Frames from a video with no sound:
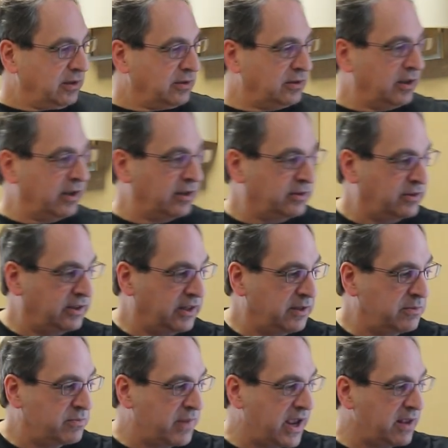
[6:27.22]

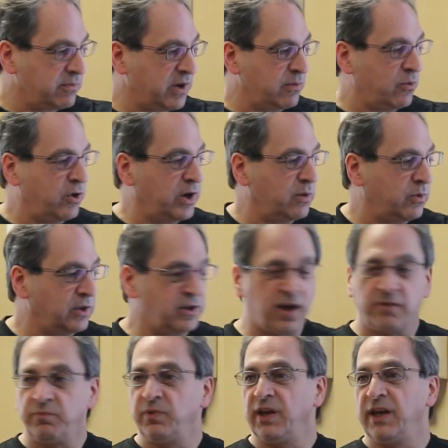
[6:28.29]
the main memory will
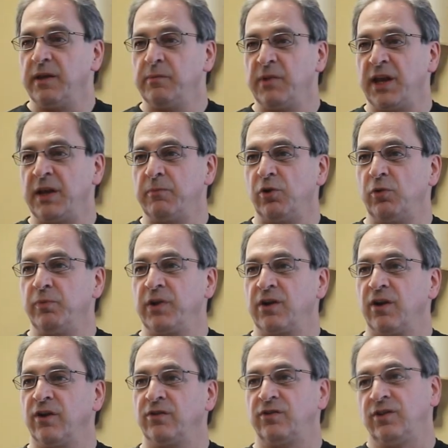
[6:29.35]
not be enabled
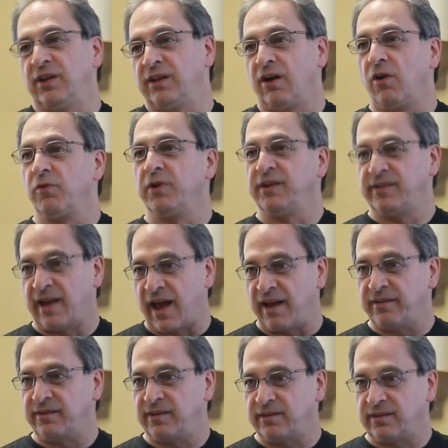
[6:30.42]
because it already
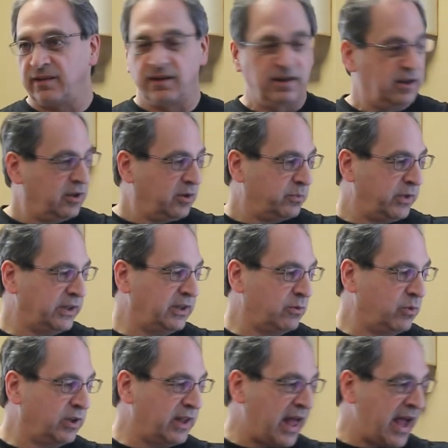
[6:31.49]
has it, but it
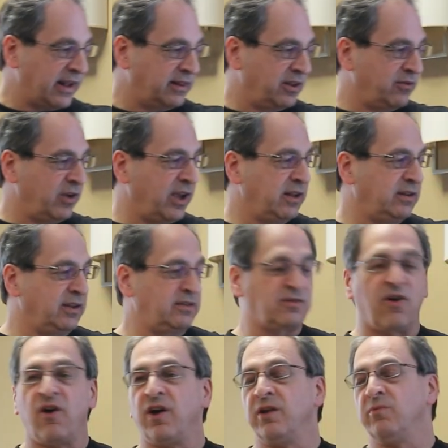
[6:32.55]
will activate the
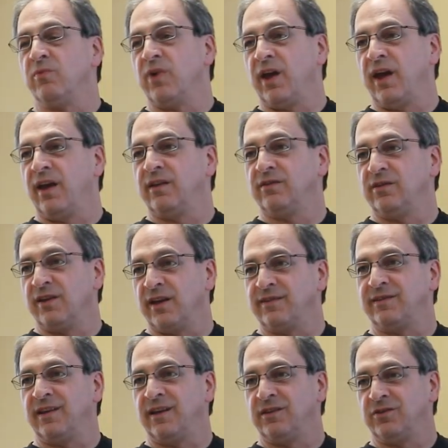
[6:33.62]
time and the
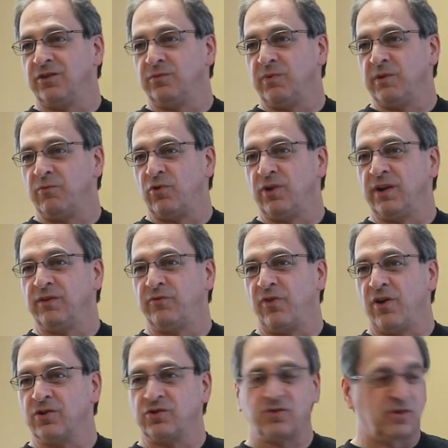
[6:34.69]
extended memory and
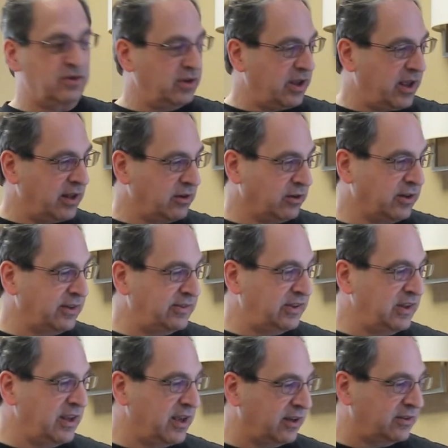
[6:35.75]
function. And on the
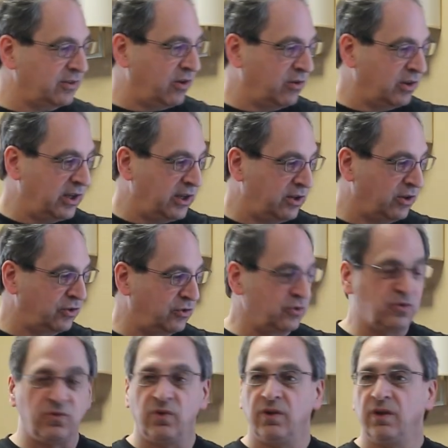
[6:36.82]
CX, only the
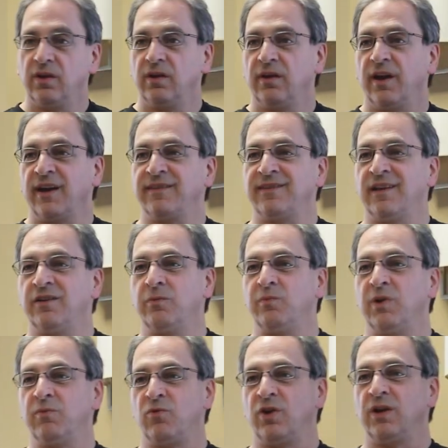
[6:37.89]
2 extended
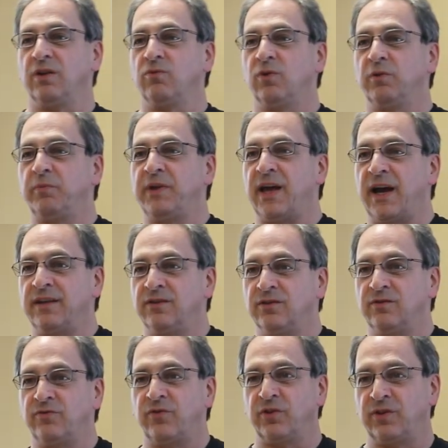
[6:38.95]
memory will be
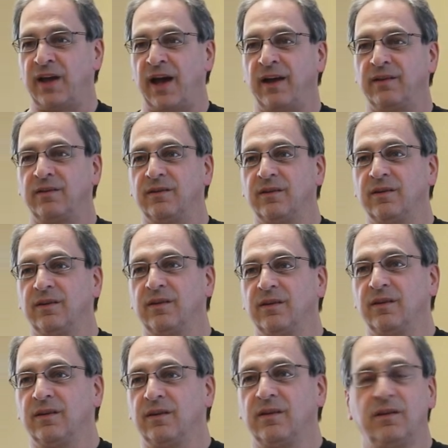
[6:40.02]
added for that.
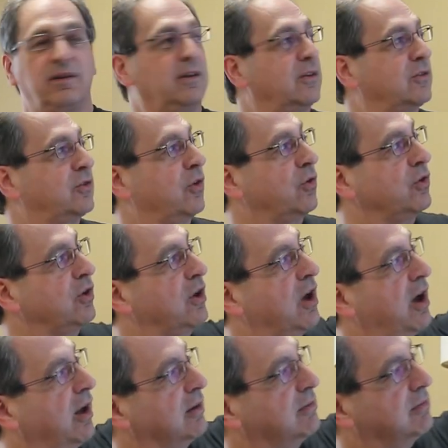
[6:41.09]
So you
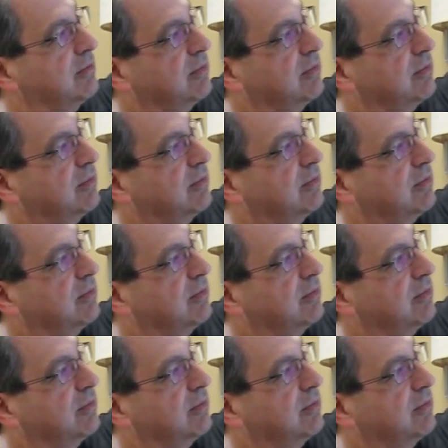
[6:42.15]
got,